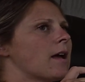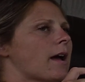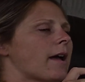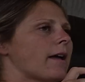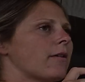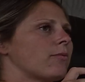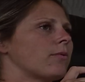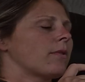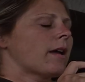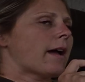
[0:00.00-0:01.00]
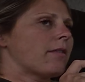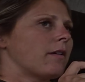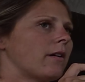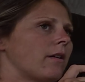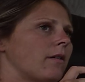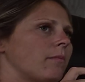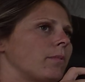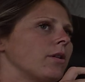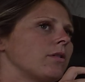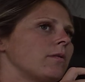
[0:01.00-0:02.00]
I had the
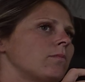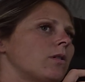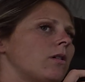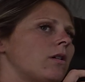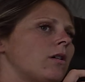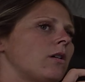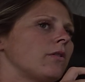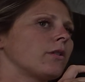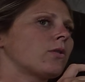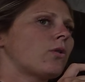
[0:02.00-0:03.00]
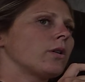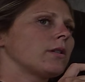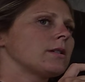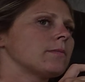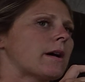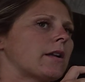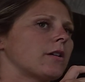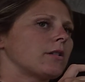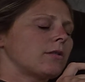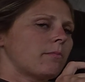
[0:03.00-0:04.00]
birthing ball, the cordless
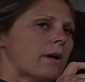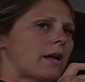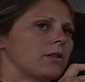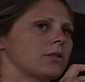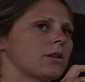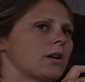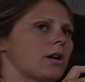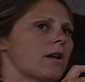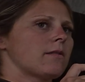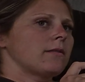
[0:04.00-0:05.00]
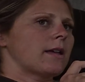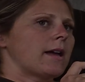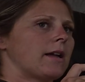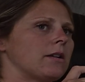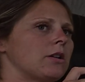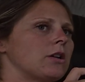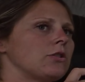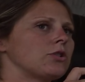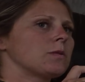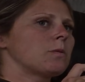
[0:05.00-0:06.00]
monitor, and then just